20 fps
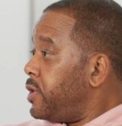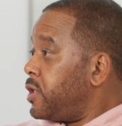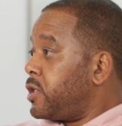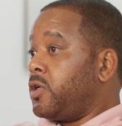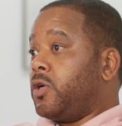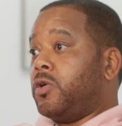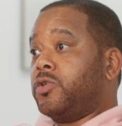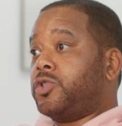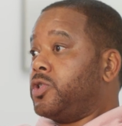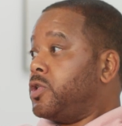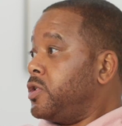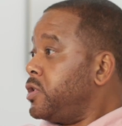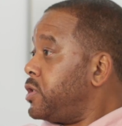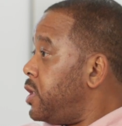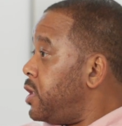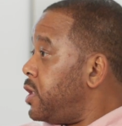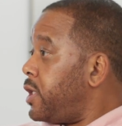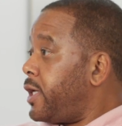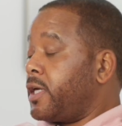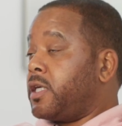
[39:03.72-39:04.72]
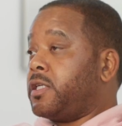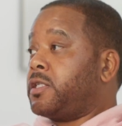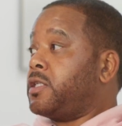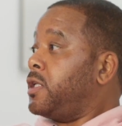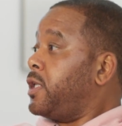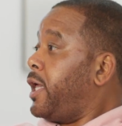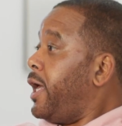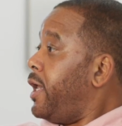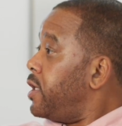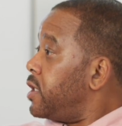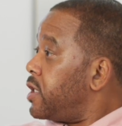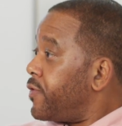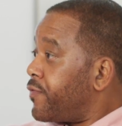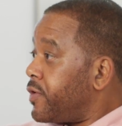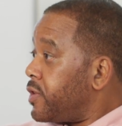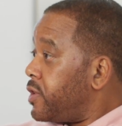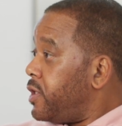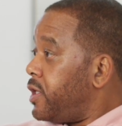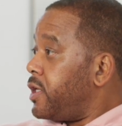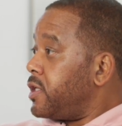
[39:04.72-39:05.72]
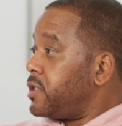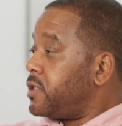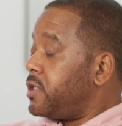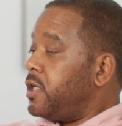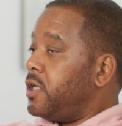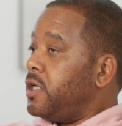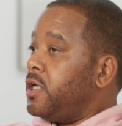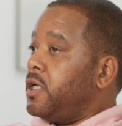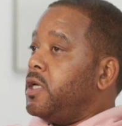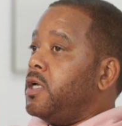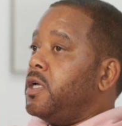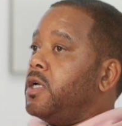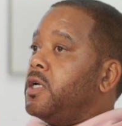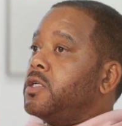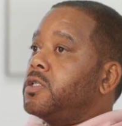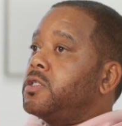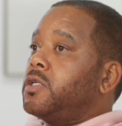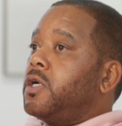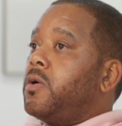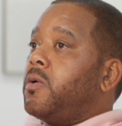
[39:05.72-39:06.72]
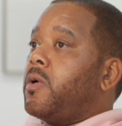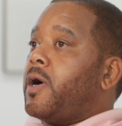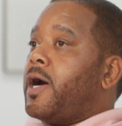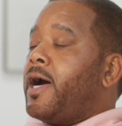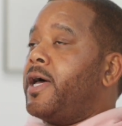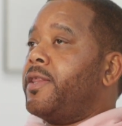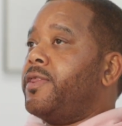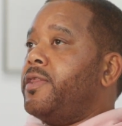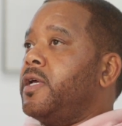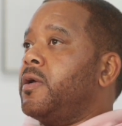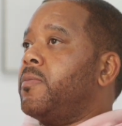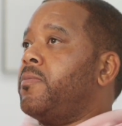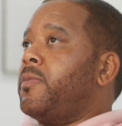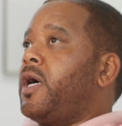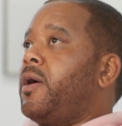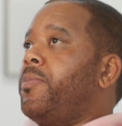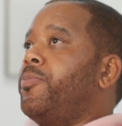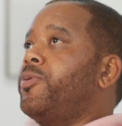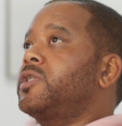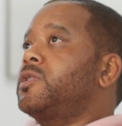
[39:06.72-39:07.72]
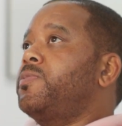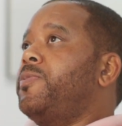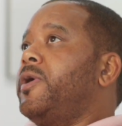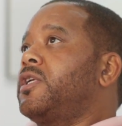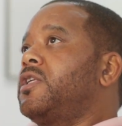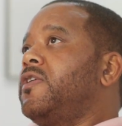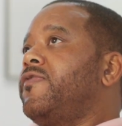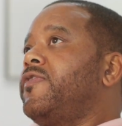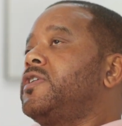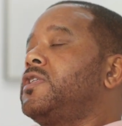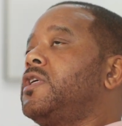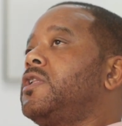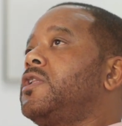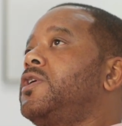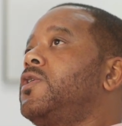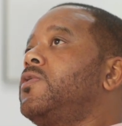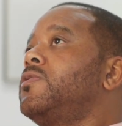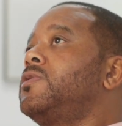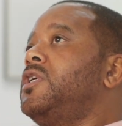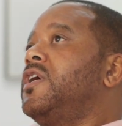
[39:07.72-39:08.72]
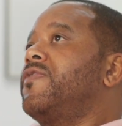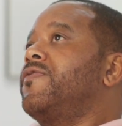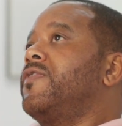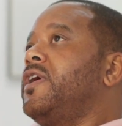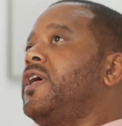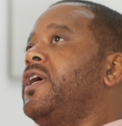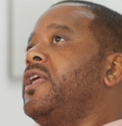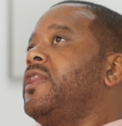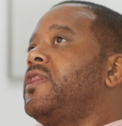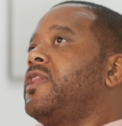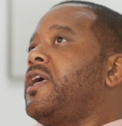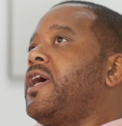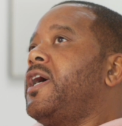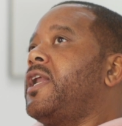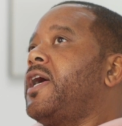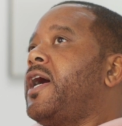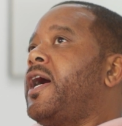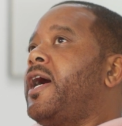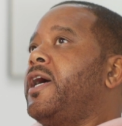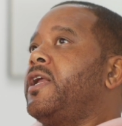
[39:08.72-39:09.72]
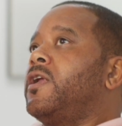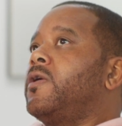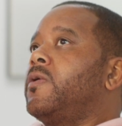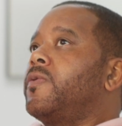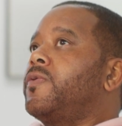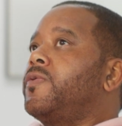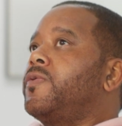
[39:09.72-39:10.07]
and the cultures, and like, it's a lot of different things. So I think my perspective is a little different in that I don't